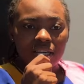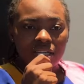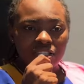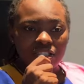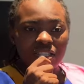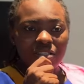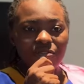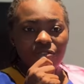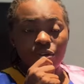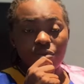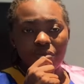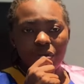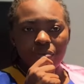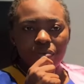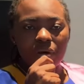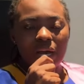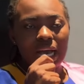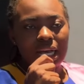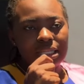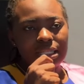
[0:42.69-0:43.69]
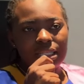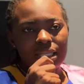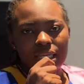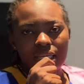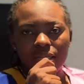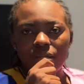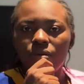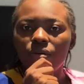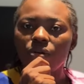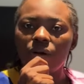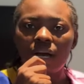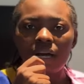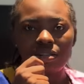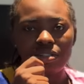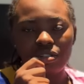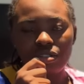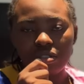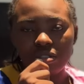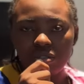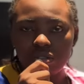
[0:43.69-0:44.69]
just few people asking, oh, how
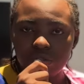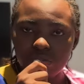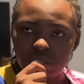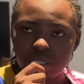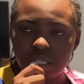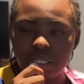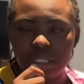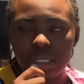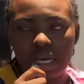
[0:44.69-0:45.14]
did you do it?